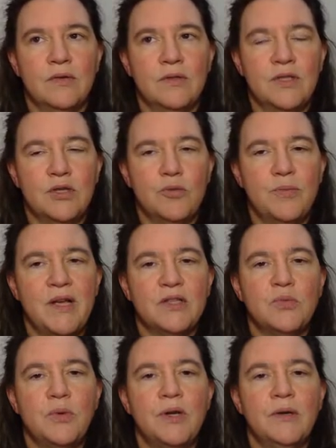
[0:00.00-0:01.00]
0
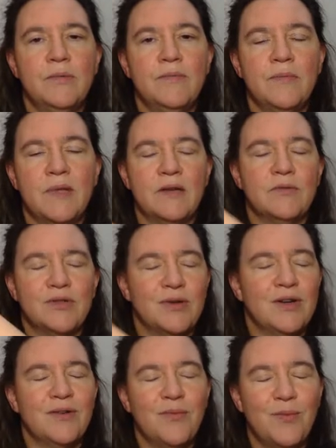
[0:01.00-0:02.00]
plus 1,
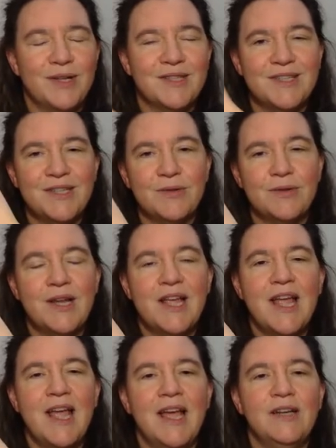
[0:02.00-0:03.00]
1, 0,
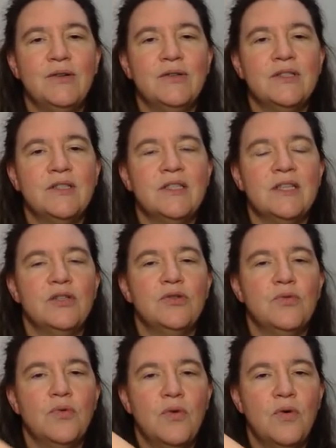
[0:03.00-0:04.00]
and turns these
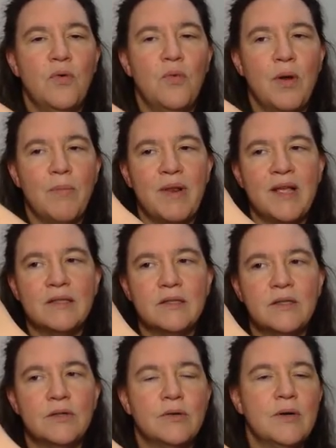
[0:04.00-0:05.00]
into 1 plus
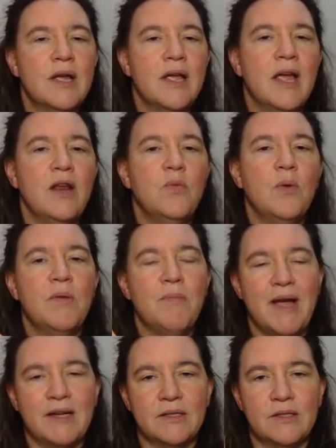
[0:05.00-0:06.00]
0 and 1
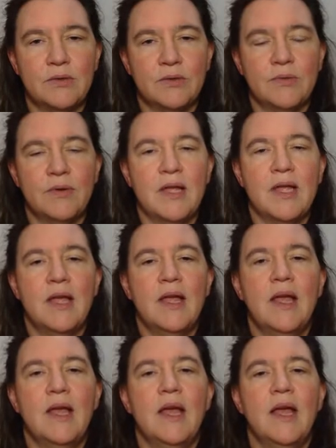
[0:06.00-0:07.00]
minus 0.
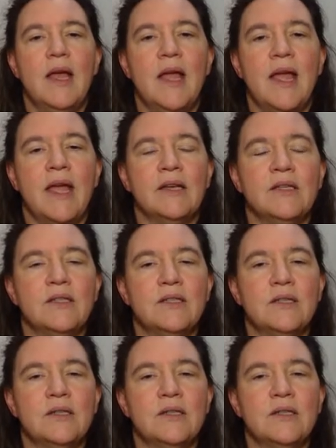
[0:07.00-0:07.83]
And